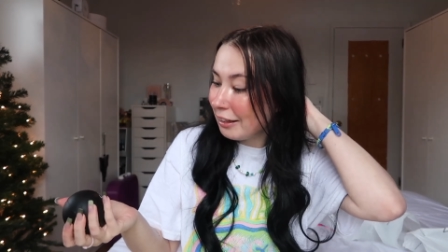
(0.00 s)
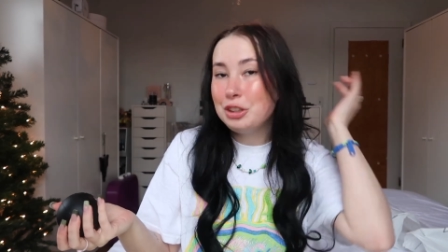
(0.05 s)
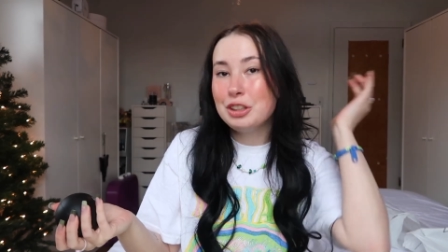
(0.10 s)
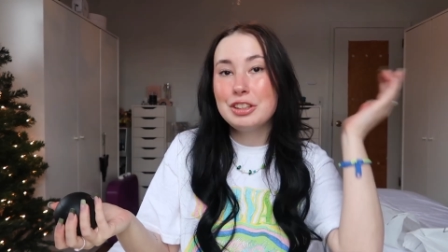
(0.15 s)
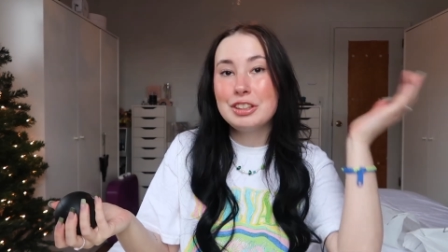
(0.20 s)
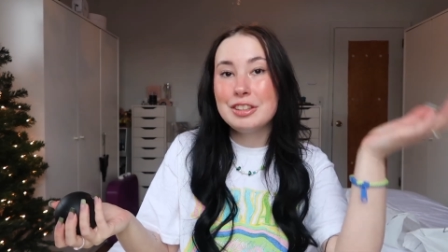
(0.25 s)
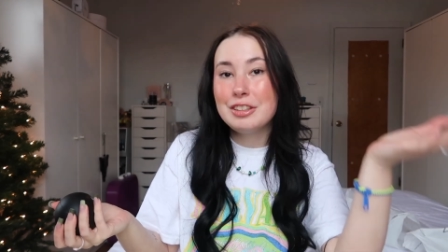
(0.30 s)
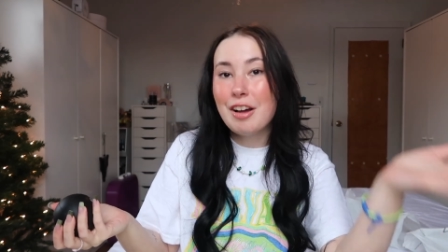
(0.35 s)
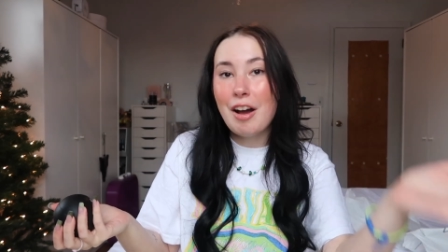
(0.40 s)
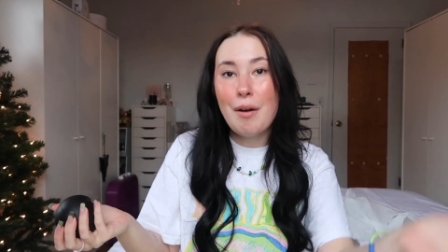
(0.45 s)

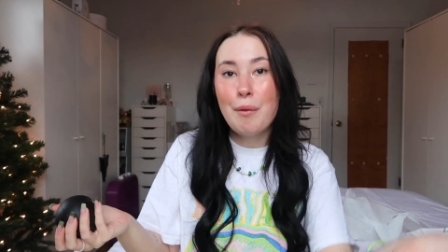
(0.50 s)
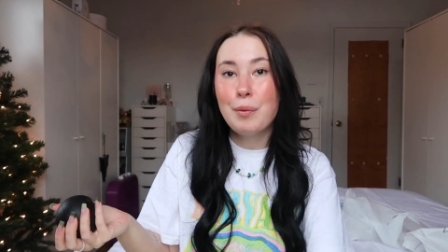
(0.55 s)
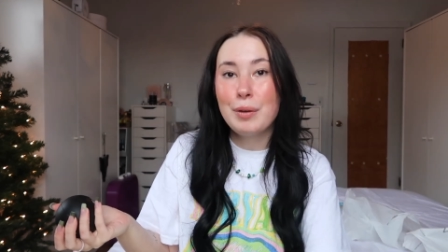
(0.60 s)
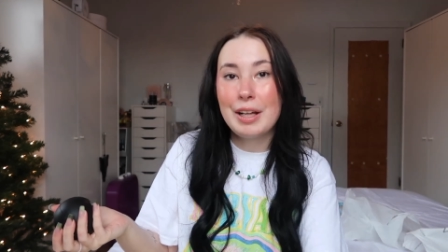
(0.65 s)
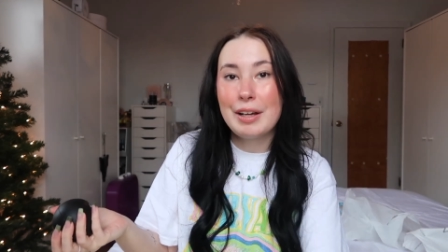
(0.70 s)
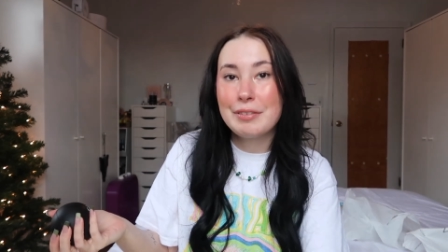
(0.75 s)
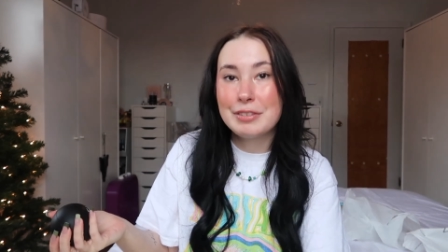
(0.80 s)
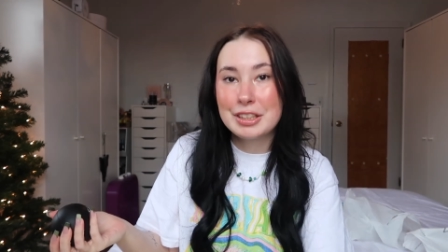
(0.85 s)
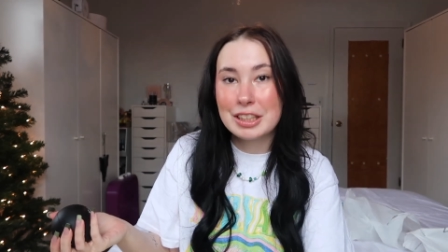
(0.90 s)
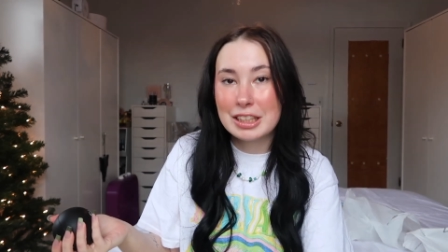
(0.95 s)
just not what
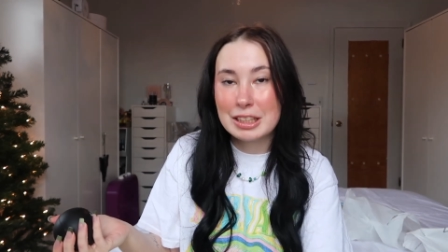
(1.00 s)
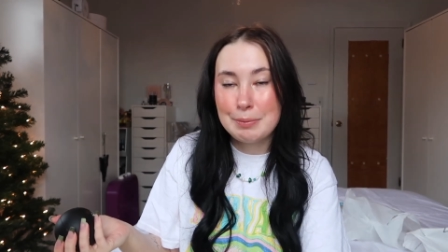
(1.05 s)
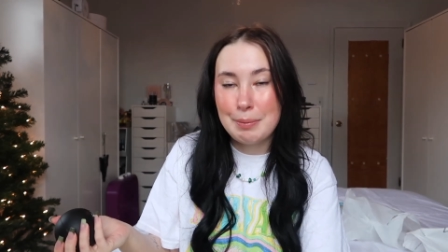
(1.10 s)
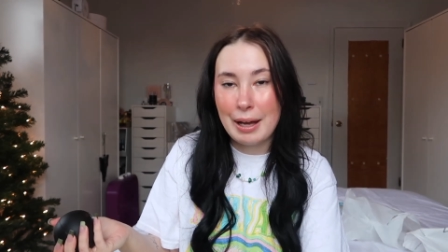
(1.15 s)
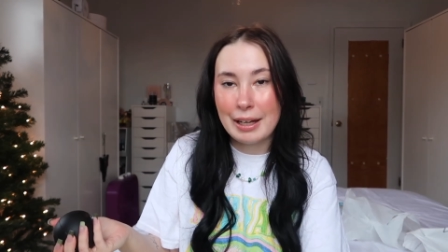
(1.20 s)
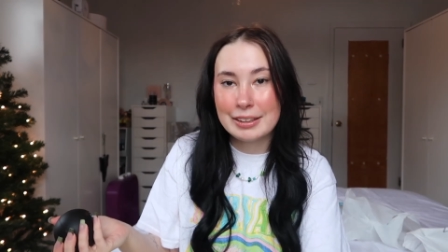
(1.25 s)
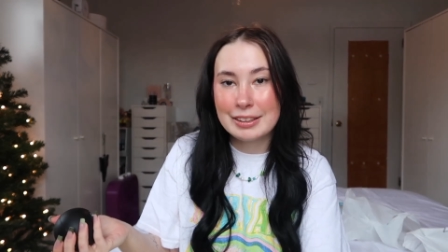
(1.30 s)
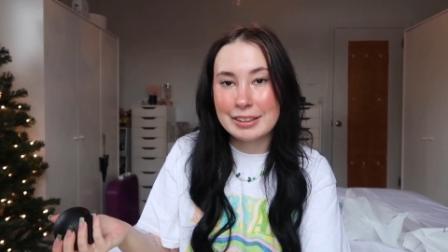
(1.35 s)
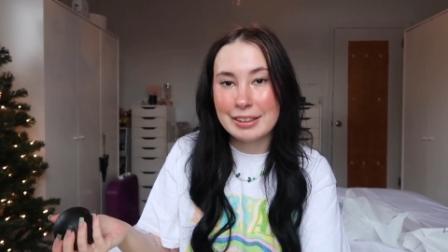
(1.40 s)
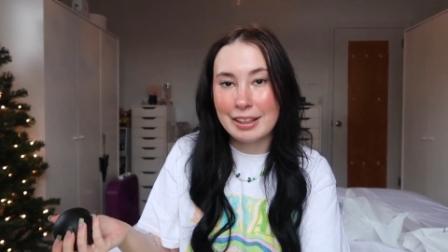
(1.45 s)
I was
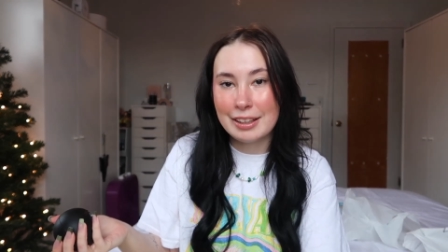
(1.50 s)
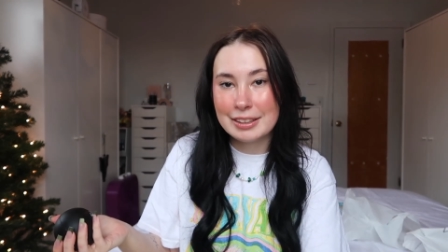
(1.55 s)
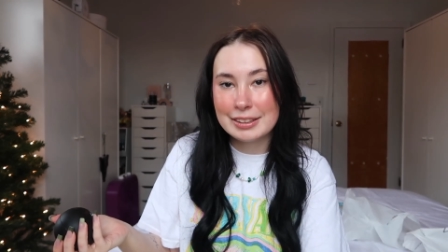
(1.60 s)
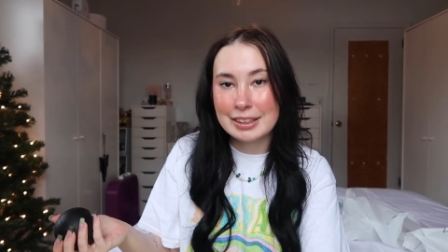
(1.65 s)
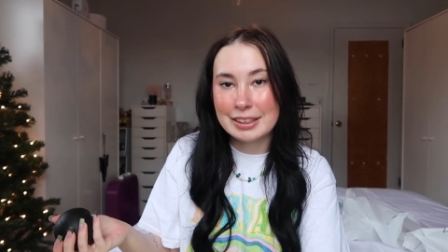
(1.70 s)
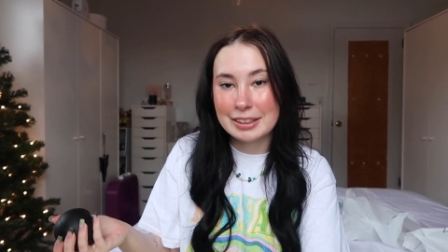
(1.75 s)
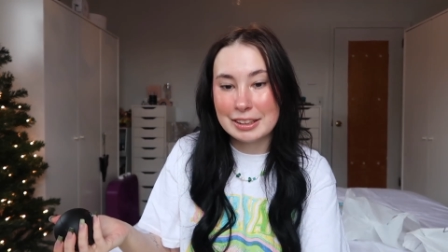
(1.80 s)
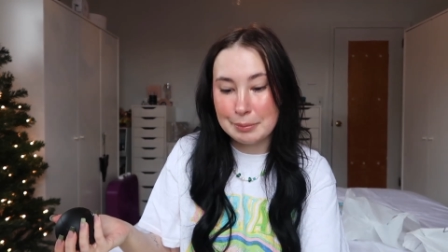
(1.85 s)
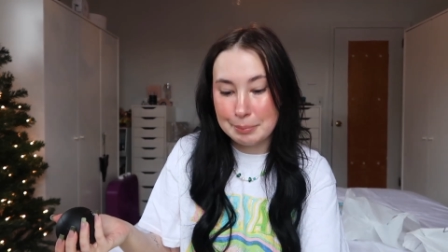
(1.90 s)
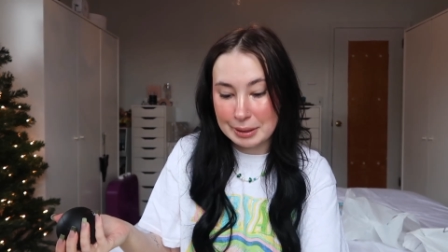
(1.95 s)
expecting
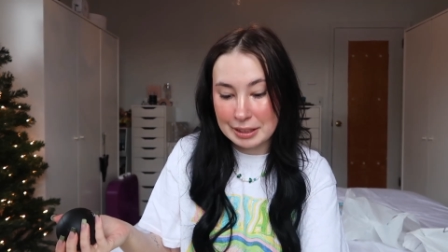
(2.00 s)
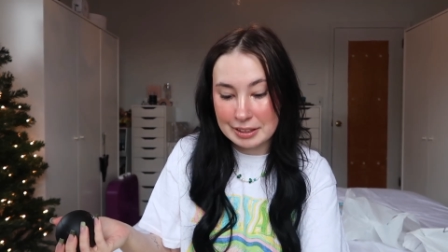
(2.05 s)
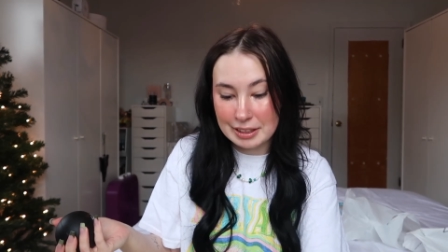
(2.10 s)
icing to be